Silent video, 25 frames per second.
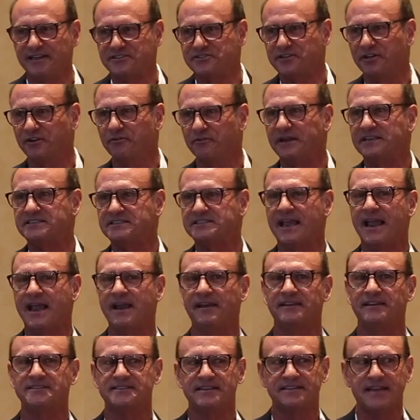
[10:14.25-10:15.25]
needs to greet
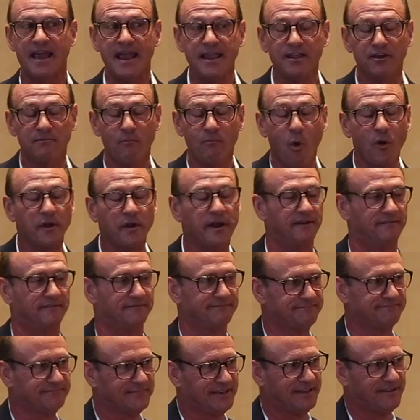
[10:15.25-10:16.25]
Sandy He says, Hey, good morning.
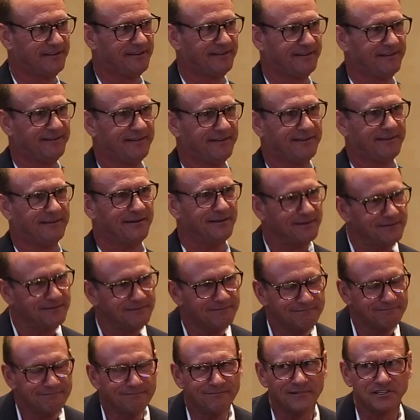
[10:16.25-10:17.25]

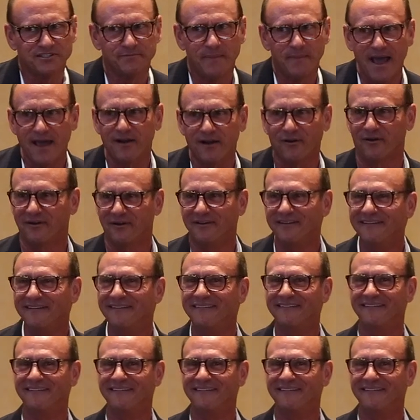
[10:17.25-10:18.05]
What's the matter?